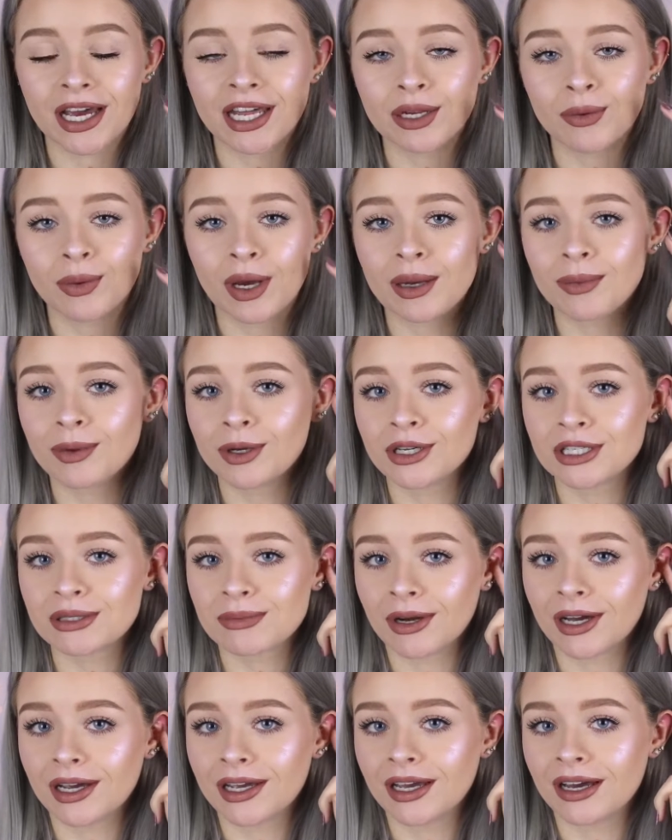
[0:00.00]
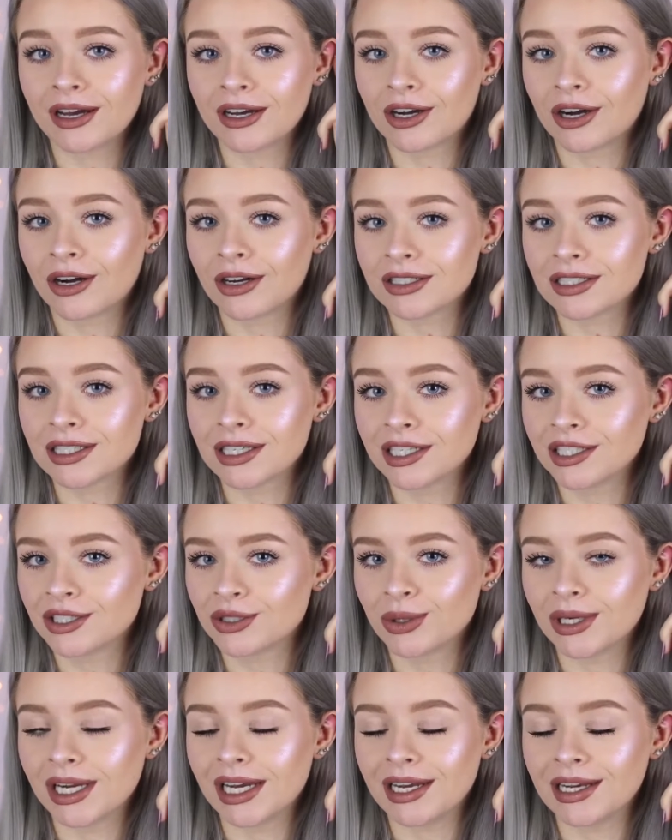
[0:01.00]
anyway because my uh,
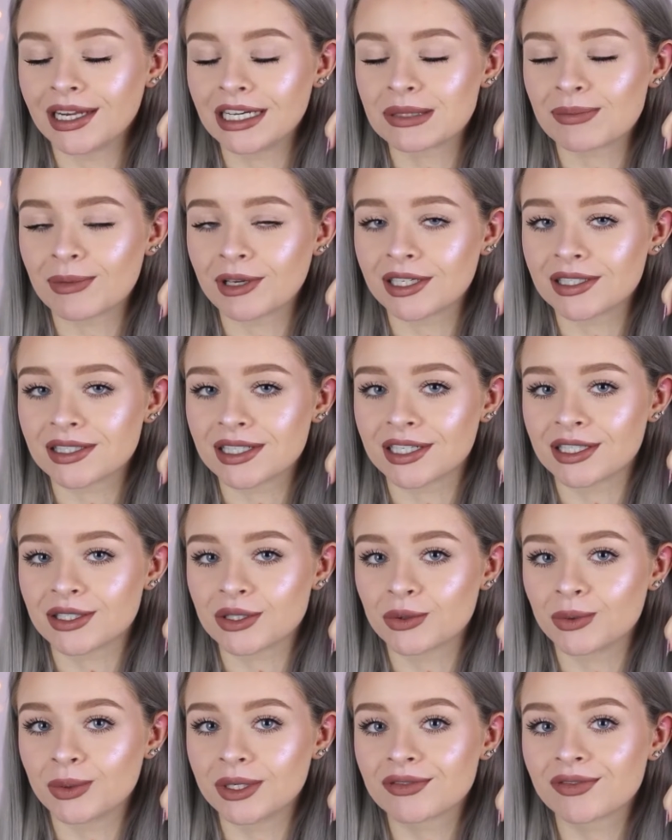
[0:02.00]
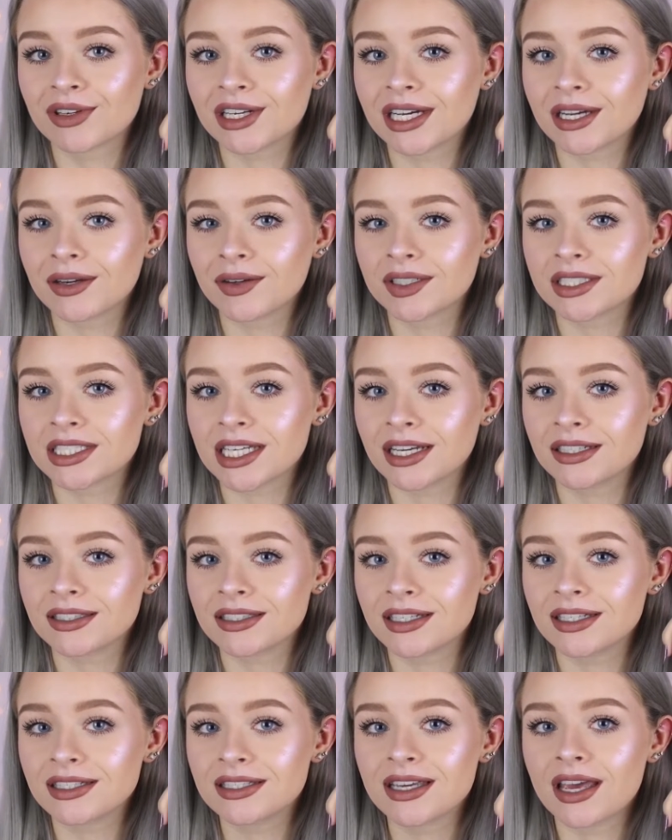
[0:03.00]
cartilage or helix piercing is always really
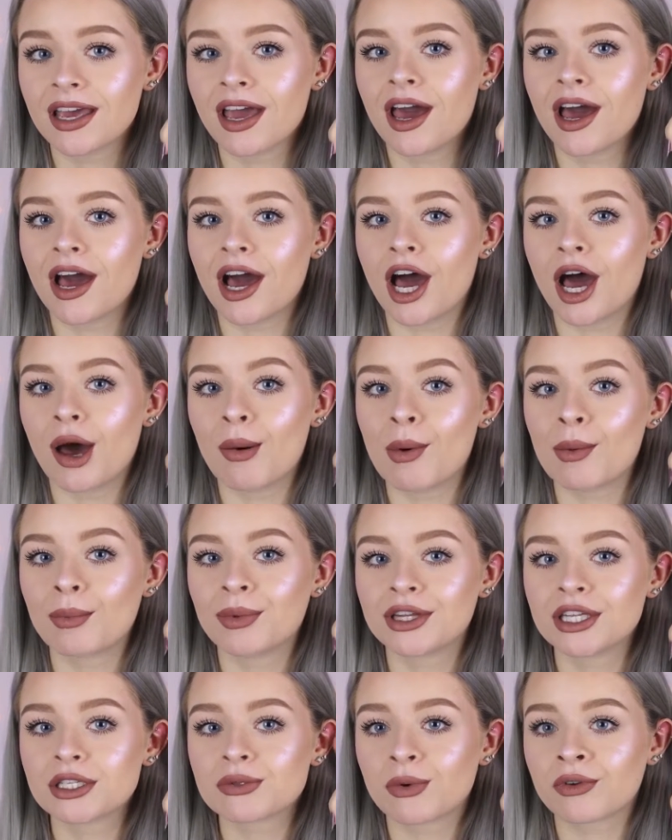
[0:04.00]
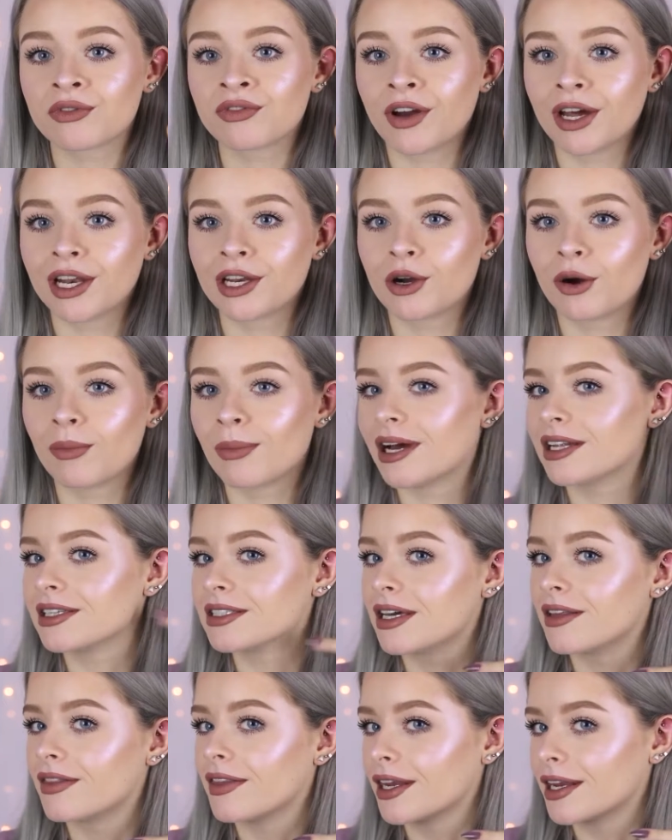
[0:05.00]
irritated um, but this one finally got
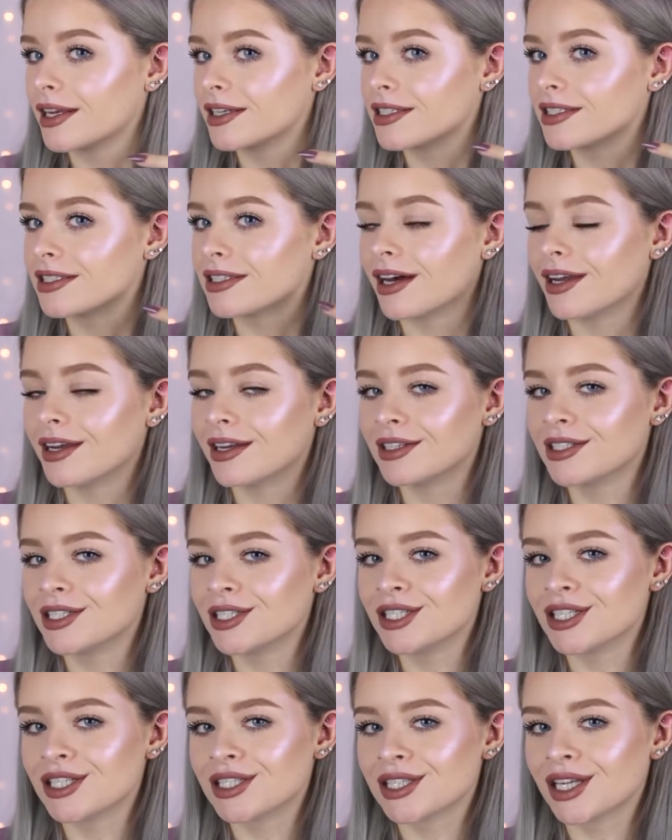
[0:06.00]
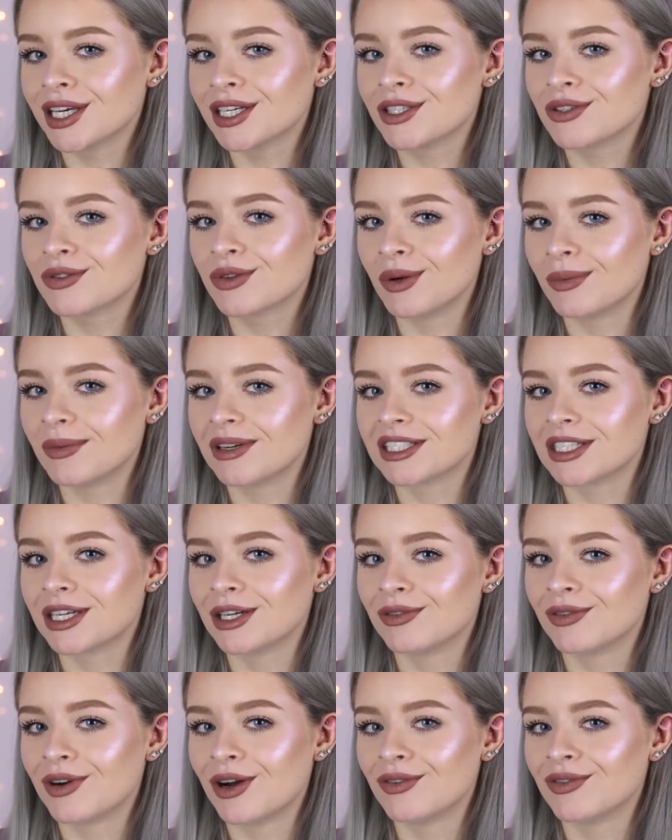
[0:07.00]
better and then I decided to just like screw
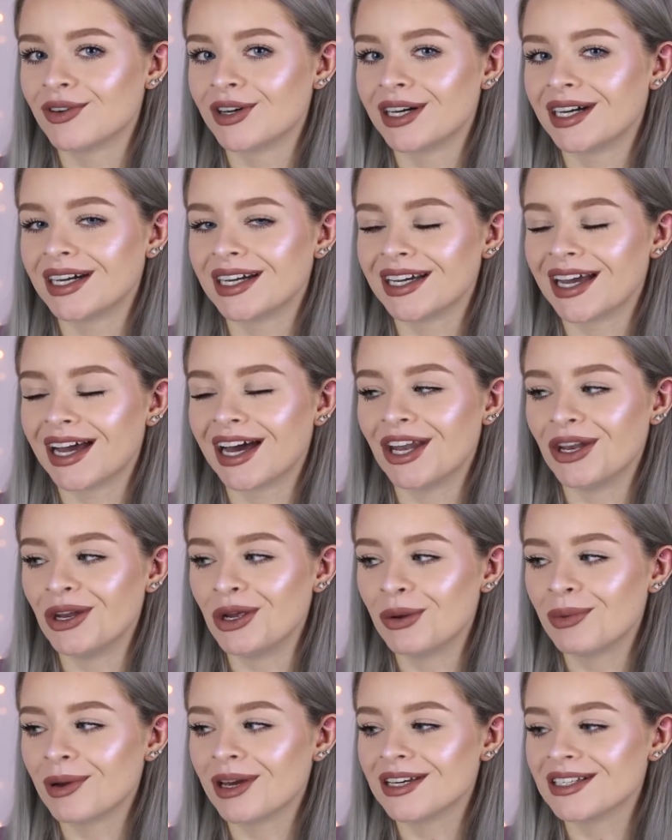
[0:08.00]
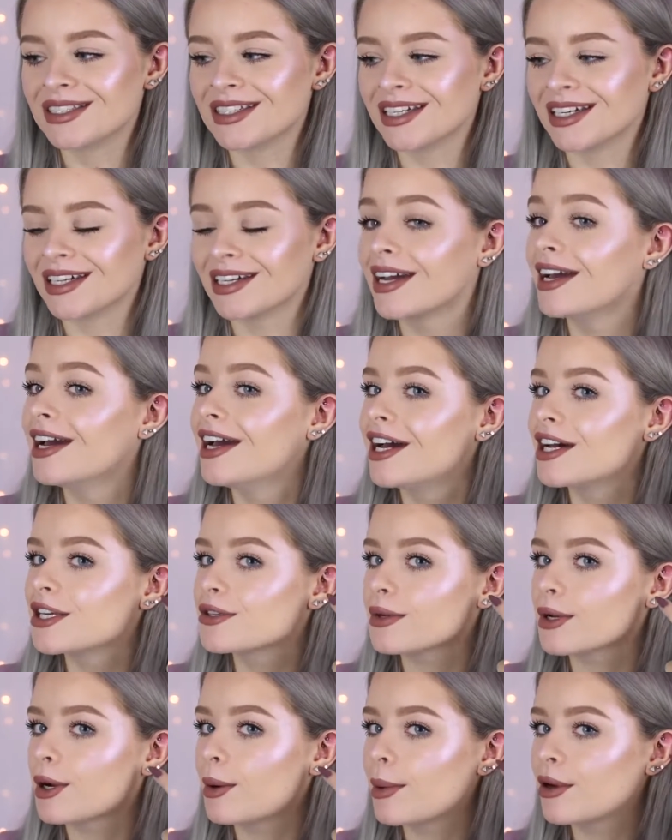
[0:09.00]
myself over and get a new piercing
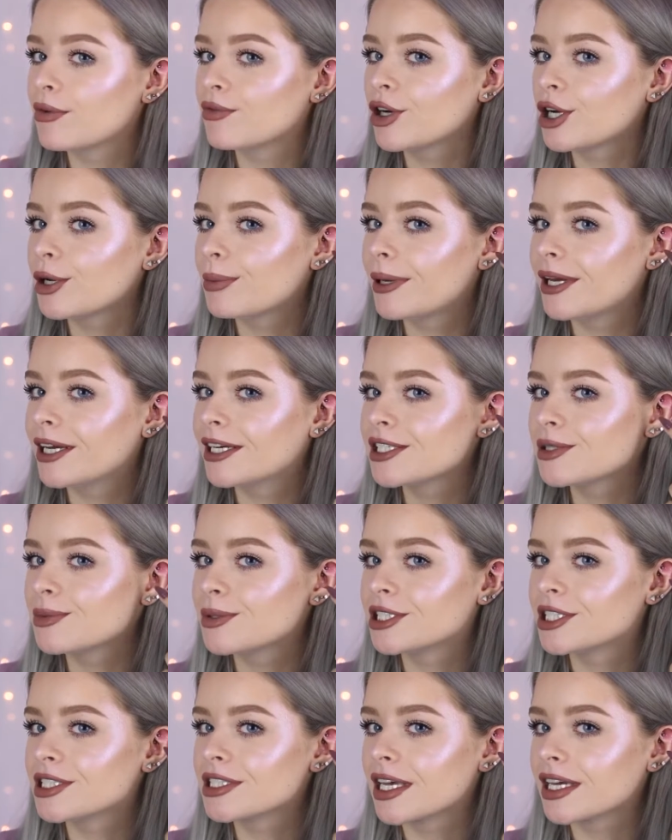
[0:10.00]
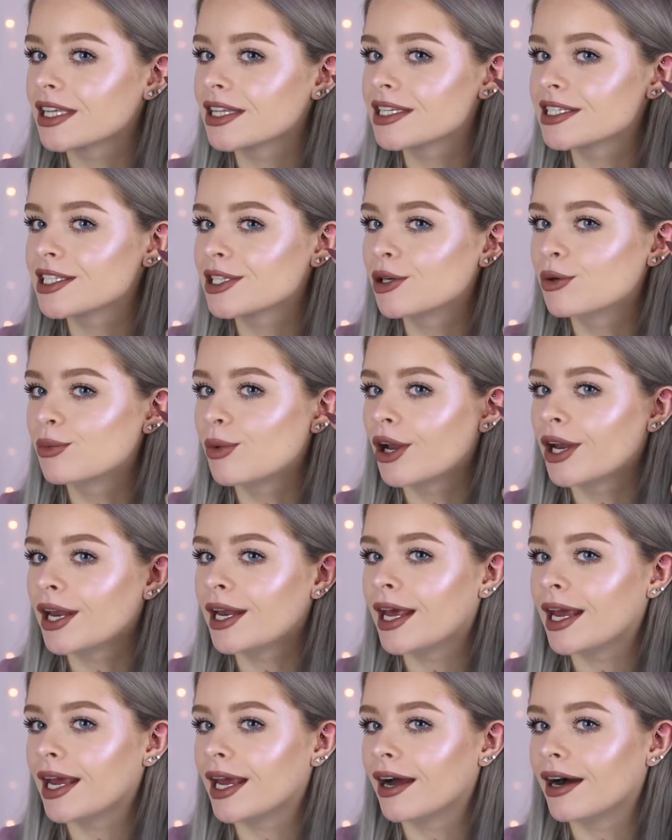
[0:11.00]
so I got my rook pierced, which is like this little one
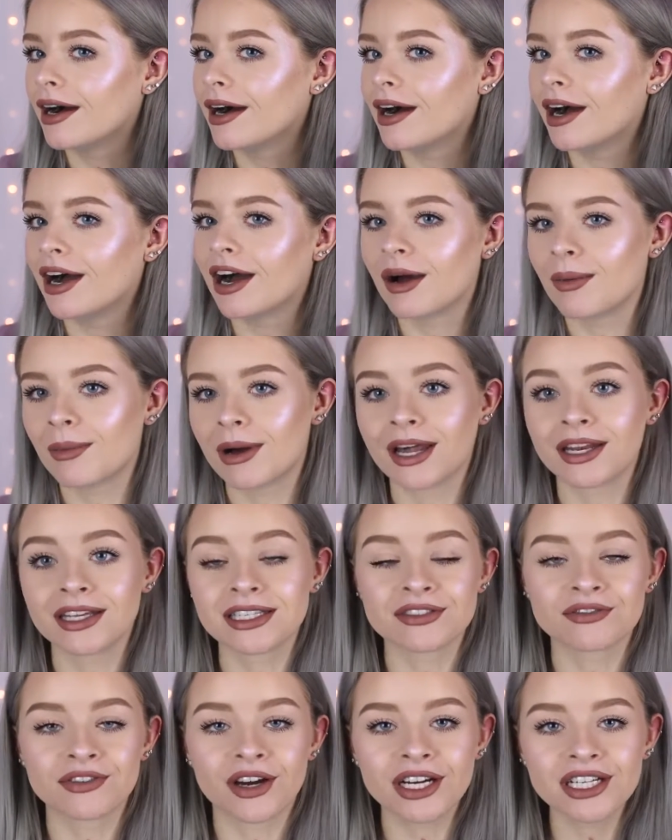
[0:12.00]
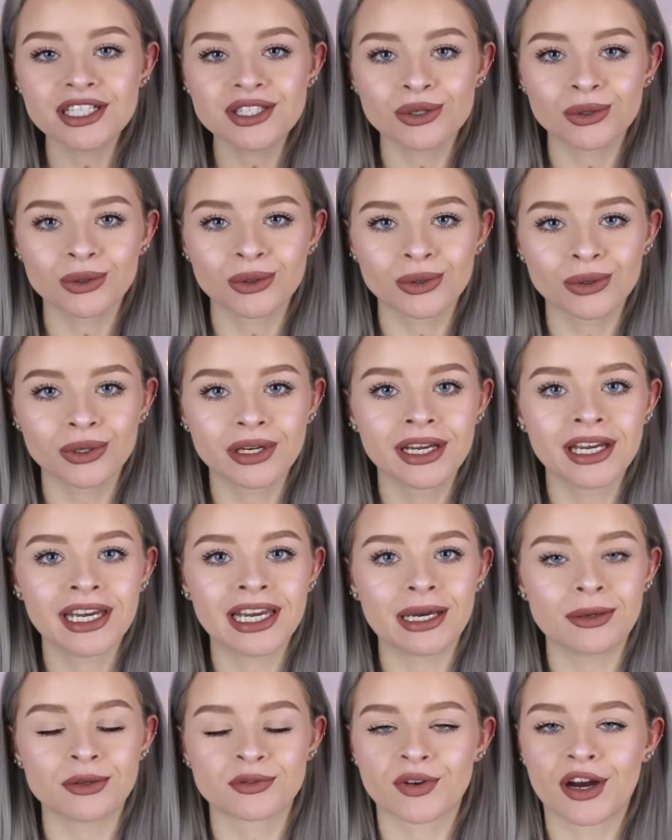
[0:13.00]
in here, um, and it's very sore,
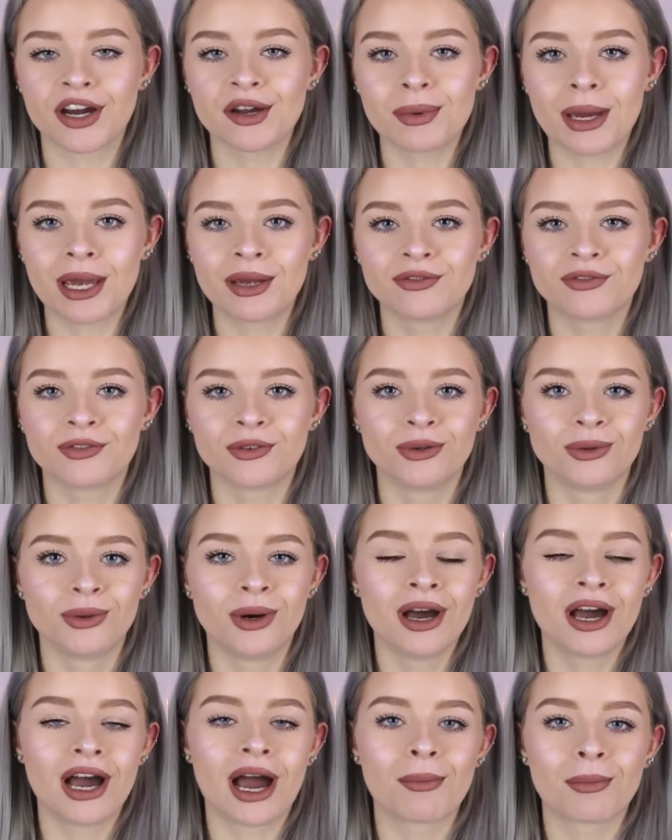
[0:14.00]
it was very painful.